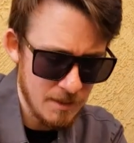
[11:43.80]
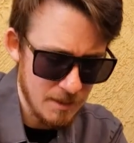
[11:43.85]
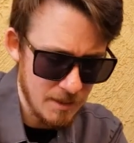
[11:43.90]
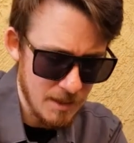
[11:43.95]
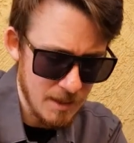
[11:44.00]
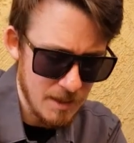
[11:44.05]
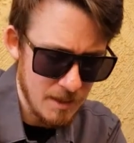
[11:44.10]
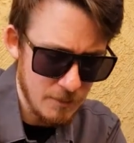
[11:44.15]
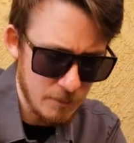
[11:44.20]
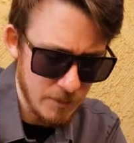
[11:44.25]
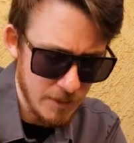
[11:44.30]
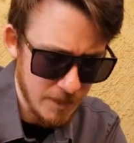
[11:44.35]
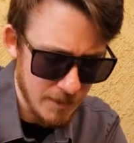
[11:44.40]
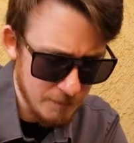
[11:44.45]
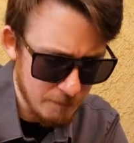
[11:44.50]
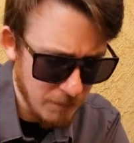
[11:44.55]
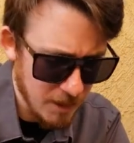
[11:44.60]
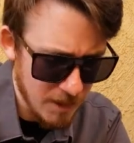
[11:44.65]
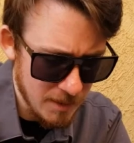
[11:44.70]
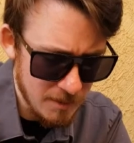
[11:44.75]
Anyway,
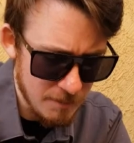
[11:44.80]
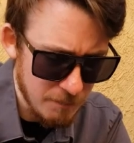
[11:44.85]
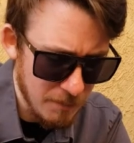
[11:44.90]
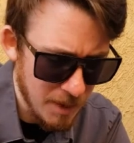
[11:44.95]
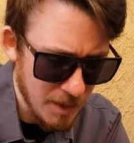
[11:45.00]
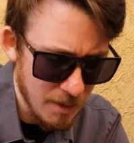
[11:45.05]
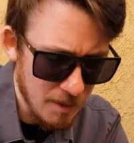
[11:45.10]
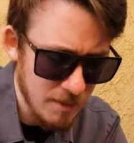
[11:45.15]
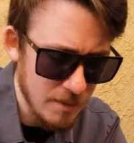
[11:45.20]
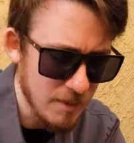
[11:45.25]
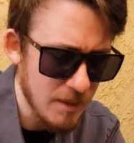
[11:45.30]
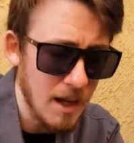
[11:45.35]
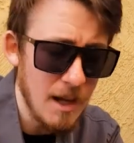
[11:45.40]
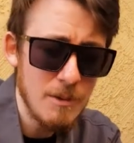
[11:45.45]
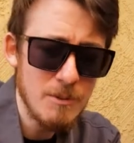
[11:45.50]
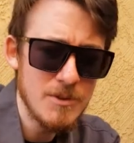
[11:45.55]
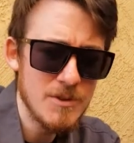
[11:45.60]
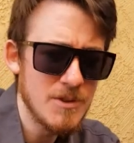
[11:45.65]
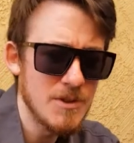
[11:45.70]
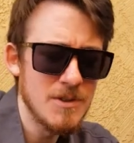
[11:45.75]
my argument, I
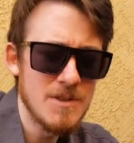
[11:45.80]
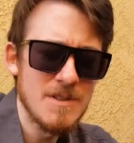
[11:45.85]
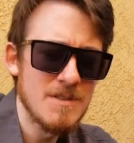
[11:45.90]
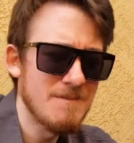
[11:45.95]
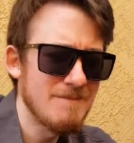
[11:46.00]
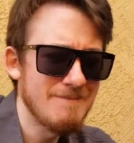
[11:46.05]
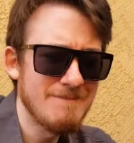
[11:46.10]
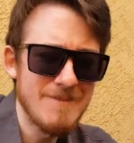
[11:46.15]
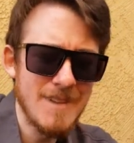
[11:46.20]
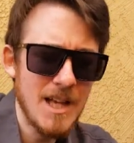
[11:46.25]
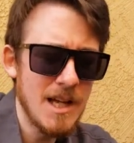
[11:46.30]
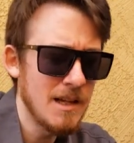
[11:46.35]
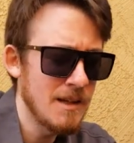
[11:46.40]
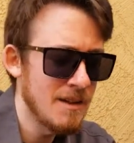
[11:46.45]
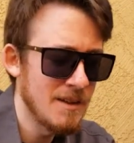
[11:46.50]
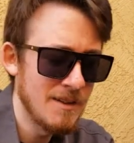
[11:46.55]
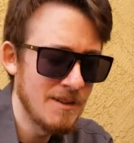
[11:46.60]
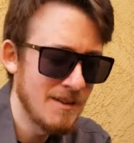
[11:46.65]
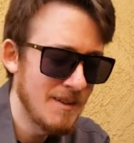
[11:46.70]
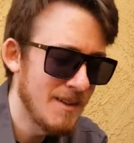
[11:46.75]
was just,
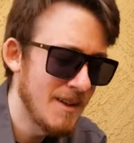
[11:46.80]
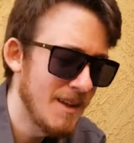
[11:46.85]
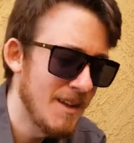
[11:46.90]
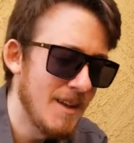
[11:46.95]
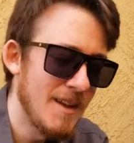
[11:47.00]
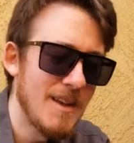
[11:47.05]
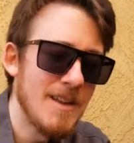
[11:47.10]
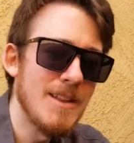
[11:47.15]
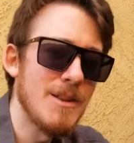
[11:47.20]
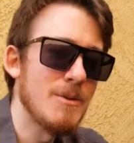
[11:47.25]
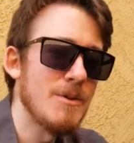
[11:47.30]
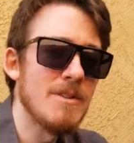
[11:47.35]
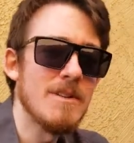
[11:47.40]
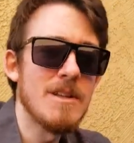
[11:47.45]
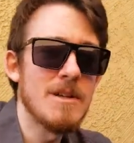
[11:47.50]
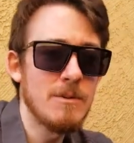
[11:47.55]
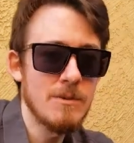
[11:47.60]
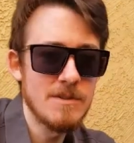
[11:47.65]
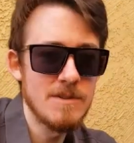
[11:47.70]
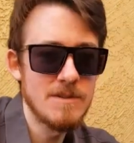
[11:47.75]

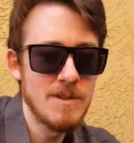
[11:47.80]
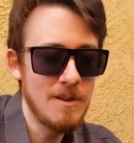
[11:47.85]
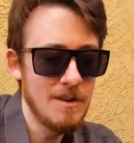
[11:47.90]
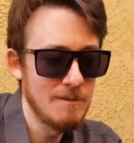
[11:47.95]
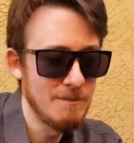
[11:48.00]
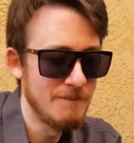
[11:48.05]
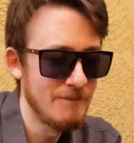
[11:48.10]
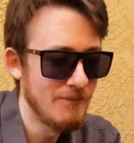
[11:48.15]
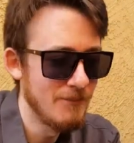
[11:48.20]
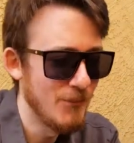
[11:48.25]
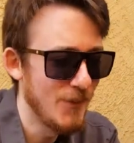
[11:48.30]
it was dumb.